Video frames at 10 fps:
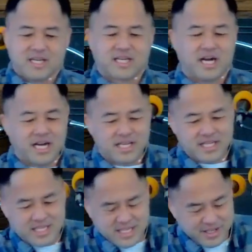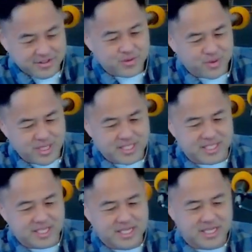God gives a
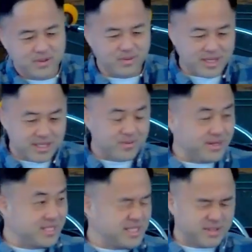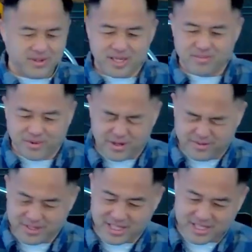reason, one of the reasons, and we'll get more
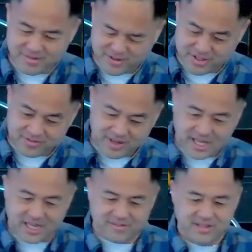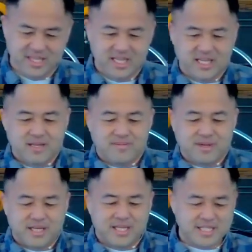of it at verse 5.
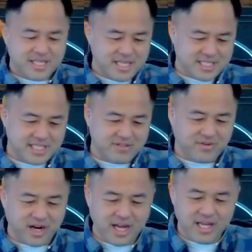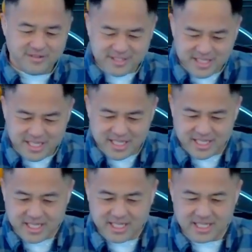He says this, "For I have
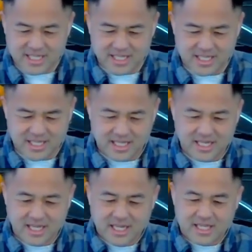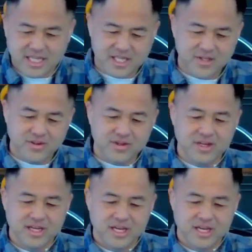seen that you